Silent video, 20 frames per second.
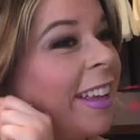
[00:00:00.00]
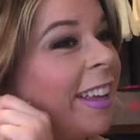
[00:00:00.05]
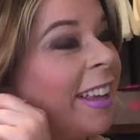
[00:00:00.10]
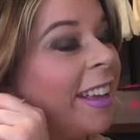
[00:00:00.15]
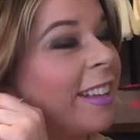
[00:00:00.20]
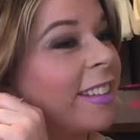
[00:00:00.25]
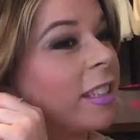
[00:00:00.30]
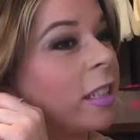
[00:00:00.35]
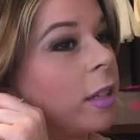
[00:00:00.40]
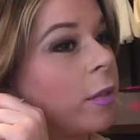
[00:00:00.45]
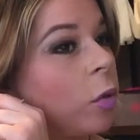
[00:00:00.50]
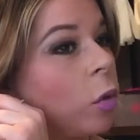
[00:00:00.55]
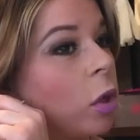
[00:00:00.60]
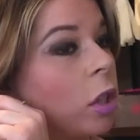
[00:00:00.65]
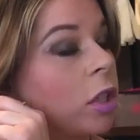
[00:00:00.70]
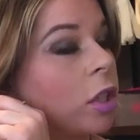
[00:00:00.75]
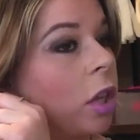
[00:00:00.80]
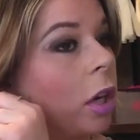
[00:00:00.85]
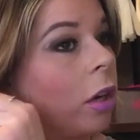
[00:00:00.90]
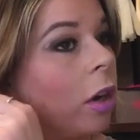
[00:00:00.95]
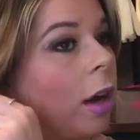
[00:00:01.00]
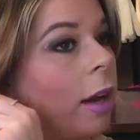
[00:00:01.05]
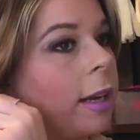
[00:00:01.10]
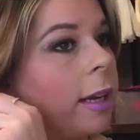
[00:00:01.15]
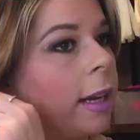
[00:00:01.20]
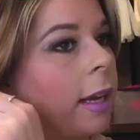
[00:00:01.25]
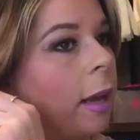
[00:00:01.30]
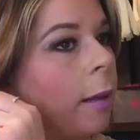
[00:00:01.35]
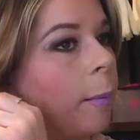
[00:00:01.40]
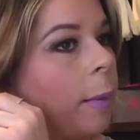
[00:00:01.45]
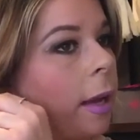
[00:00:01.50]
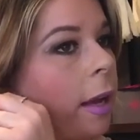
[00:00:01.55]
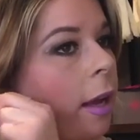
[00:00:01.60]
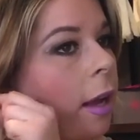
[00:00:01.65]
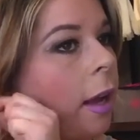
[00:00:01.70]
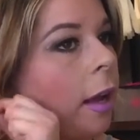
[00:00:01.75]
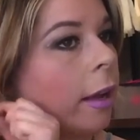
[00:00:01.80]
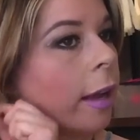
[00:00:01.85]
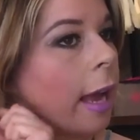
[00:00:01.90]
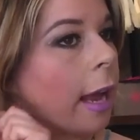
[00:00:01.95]
instead of horizontal. I need to get me
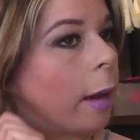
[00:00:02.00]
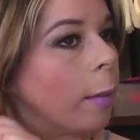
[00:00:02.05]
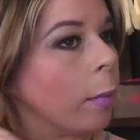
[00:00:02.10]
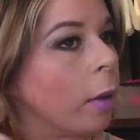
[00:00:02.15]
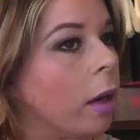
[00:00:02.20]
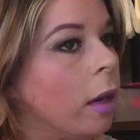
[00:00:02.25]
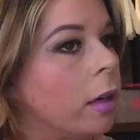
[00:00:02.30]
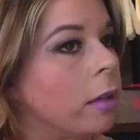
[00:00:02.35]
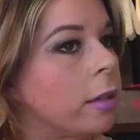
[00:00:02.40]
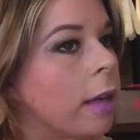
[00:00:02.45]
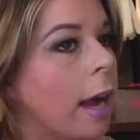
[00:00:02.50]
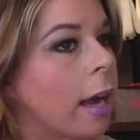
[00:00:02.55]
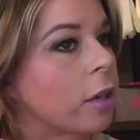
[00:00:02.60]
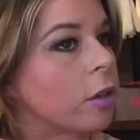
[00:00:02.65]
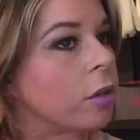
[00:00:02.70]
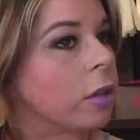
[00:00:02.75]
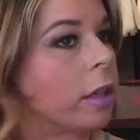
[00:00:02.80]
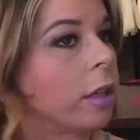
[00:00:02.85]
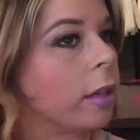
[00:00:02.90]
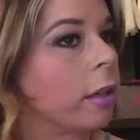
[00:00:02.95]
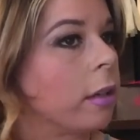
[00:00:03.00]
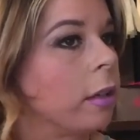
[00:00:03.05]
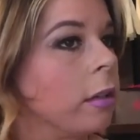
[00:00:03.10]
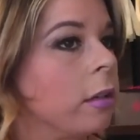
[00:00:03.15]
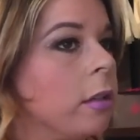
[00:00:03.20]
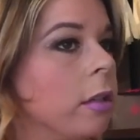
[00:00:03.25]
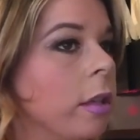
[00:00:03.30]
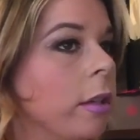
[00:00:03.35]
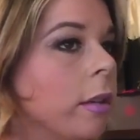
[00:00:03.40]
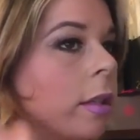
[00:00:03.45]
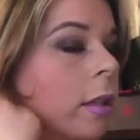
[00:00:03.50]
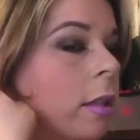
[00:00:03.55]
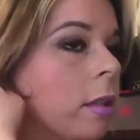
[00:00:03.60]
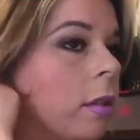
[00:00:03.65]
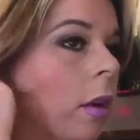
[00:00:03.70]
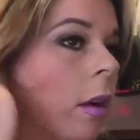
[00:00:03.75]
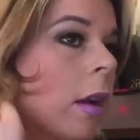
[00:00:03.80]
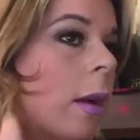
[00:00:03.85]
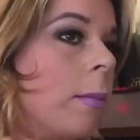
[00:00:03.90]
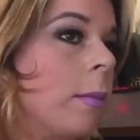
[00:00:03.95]
a camera to actually do this
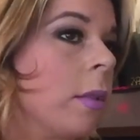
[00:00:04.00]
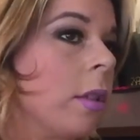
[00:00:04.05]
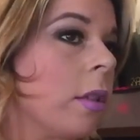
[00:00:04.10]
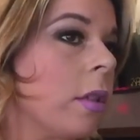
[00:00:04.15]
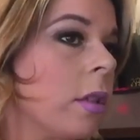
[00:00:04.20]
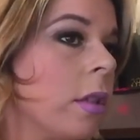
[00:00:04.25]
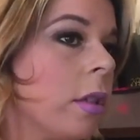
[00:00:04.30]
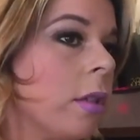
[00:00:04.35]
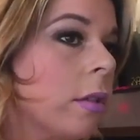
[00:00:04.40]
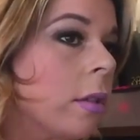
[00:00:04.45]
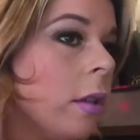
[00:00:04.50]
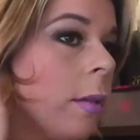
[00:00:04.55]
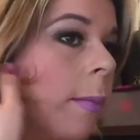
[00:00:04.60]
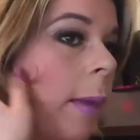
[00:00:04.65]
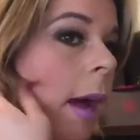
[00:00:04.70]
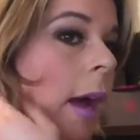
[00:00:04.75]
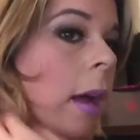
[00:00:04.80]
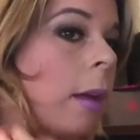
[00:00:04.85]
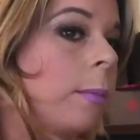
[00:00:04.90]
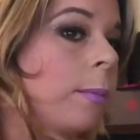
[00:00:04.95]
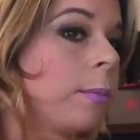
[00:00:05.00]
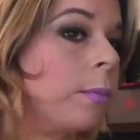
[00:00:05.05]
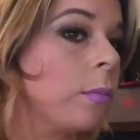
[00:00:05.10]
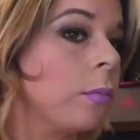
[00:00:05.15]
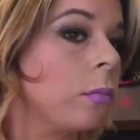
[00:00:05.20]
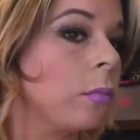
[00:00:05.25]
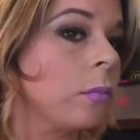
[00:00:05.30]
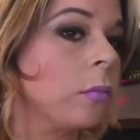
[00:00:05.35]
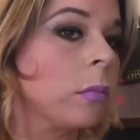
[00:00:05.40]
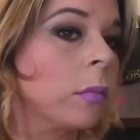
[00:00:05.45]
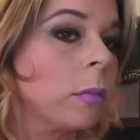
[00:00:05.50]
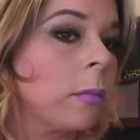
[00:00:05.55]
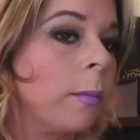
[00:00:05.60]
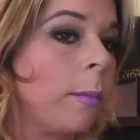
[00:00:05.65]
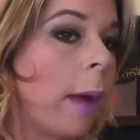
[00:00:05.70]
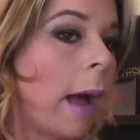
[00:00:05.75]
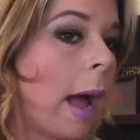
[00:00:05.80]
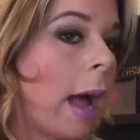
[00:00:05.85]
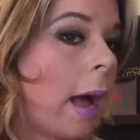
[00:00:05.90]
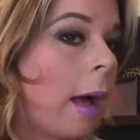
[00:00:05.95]
on. I'm just using my
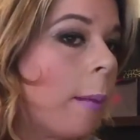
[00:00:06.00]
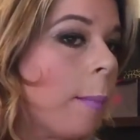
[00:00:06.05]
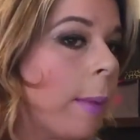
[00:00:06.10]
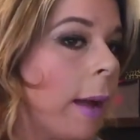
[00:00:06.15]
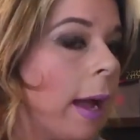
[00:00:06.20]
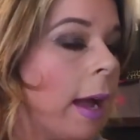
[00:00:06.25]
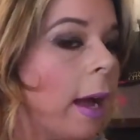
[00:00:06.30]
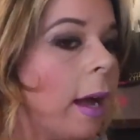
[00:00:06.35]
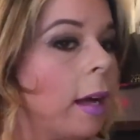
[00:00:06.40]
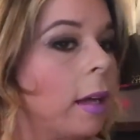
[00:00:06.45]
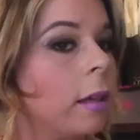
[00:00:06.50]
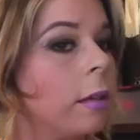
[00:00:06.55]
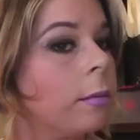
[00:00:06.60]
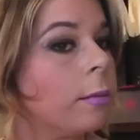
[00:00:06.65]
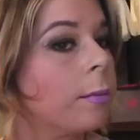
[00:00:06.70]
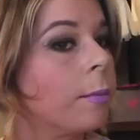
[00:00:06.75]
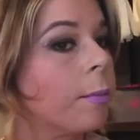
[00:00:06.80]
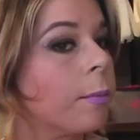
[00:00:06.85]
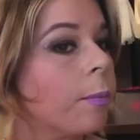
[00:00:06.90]
iPad.